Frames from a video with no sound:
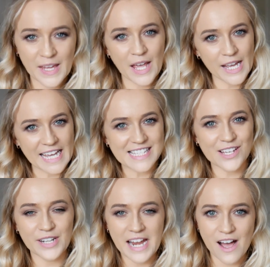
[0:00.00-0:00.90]
Okay,
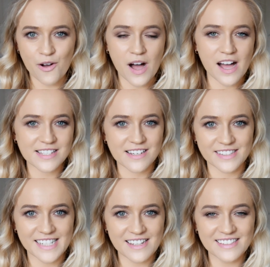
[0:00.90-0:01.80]
so now eyes are
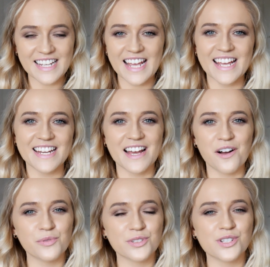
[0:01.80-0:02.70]
done, and
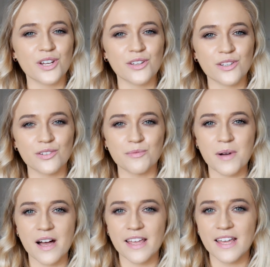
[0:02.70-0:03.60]
I will show you
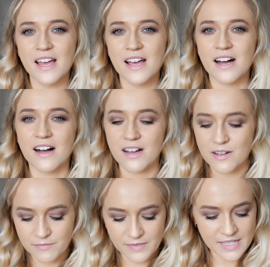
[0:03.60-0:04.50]
my
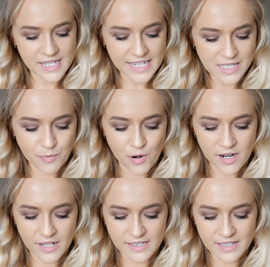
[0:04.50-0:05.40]
next
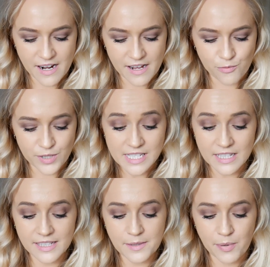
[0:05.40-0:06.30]
product that I
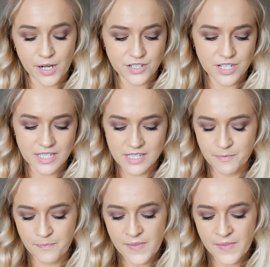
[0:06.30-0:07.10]
recently purchased,